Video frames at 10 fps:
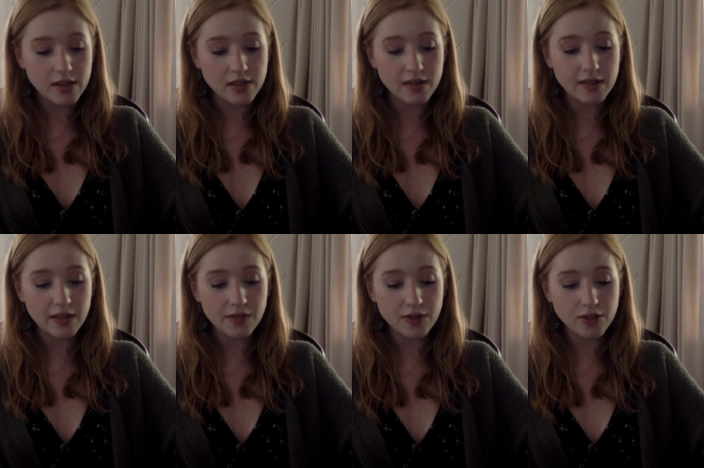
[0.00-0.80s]
to
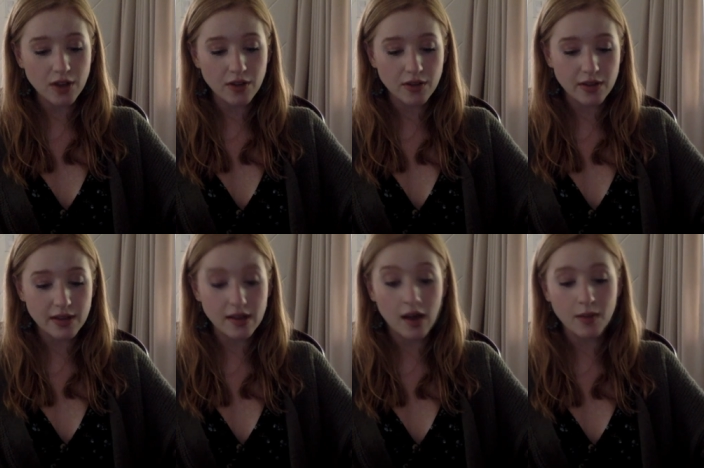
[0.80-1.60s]
silver dollar
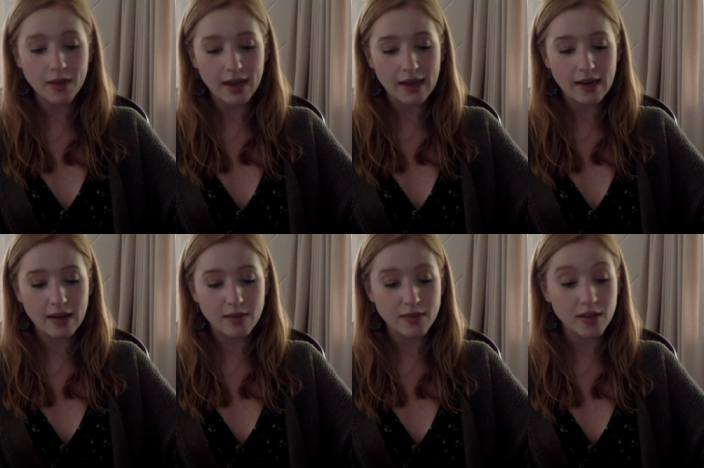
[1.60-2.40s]
that obligated
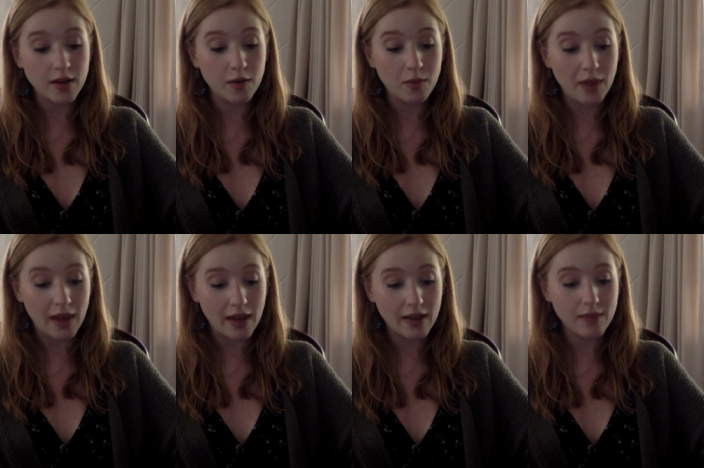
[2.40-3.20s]
him to
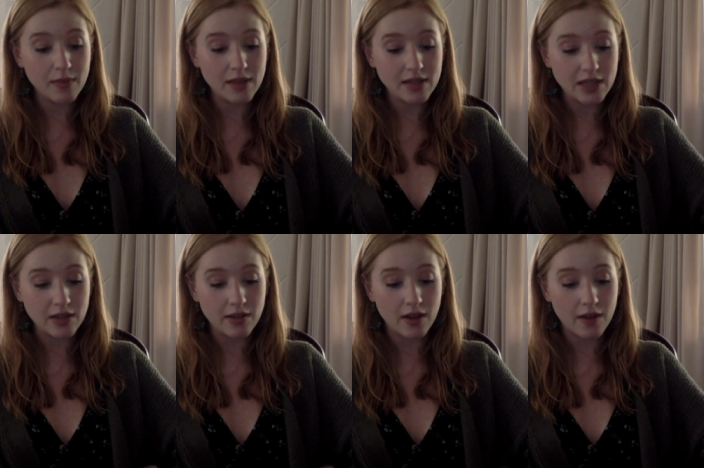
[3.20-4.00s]
obey
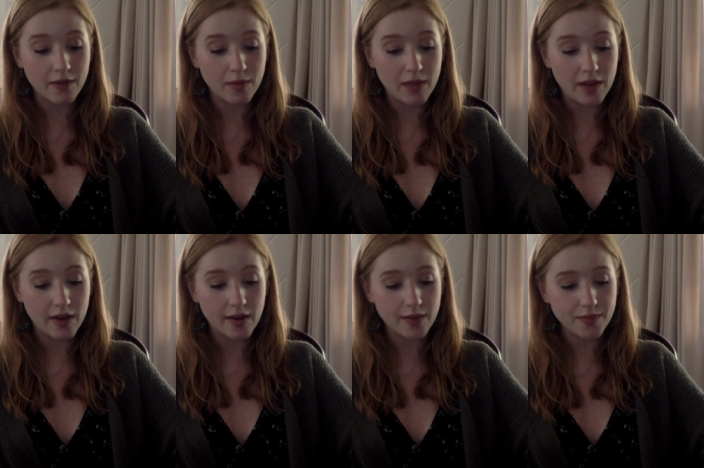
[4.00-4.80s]
military law from then
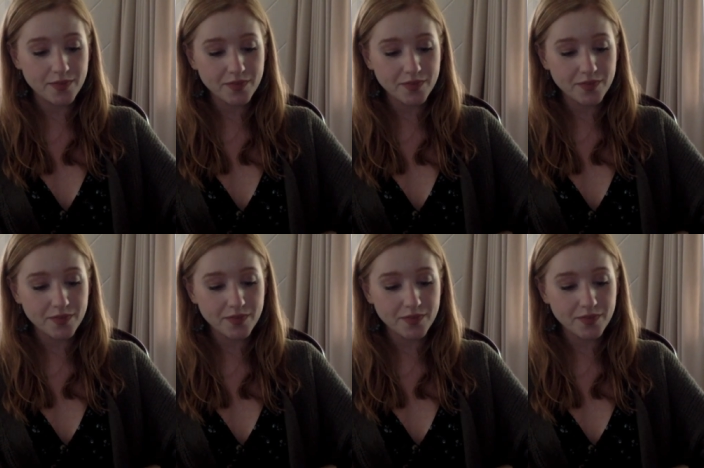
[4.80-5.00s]
on.